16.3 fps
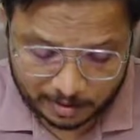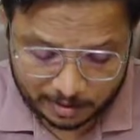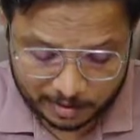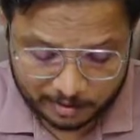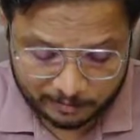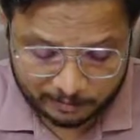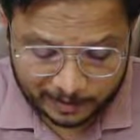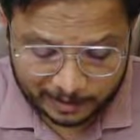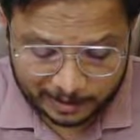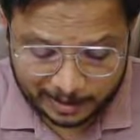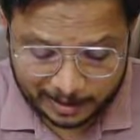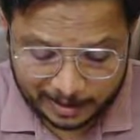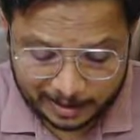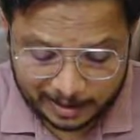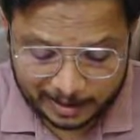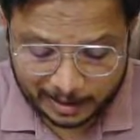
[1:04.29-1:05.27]
Reflector
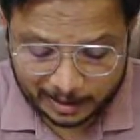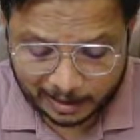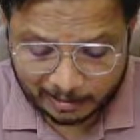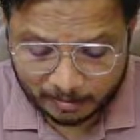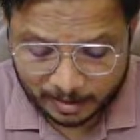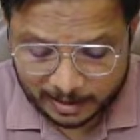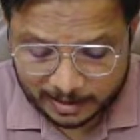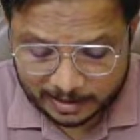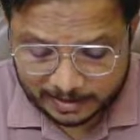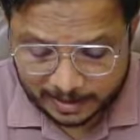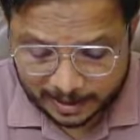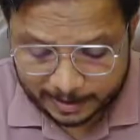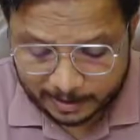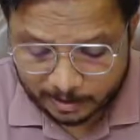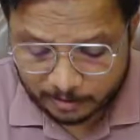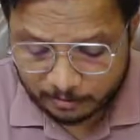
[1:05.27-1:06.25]
antenna can be
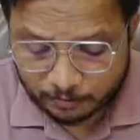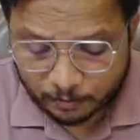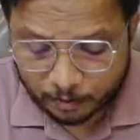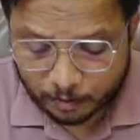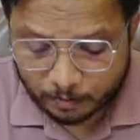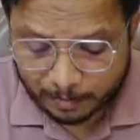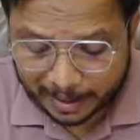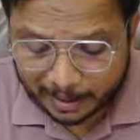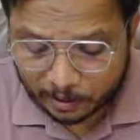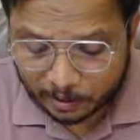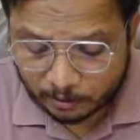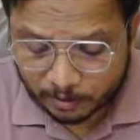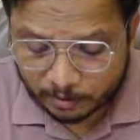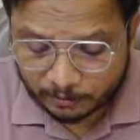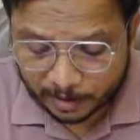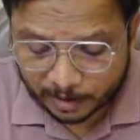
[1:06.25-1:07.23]
designed for
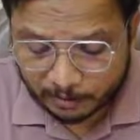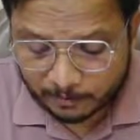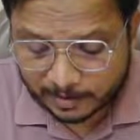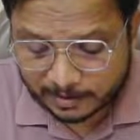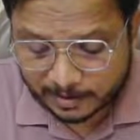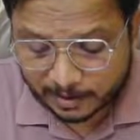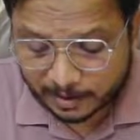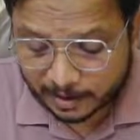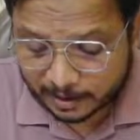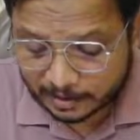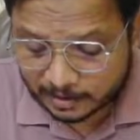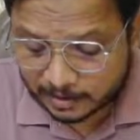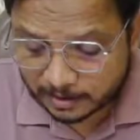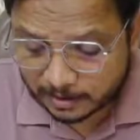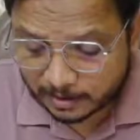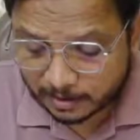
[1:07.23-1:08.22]
microwave frequency range,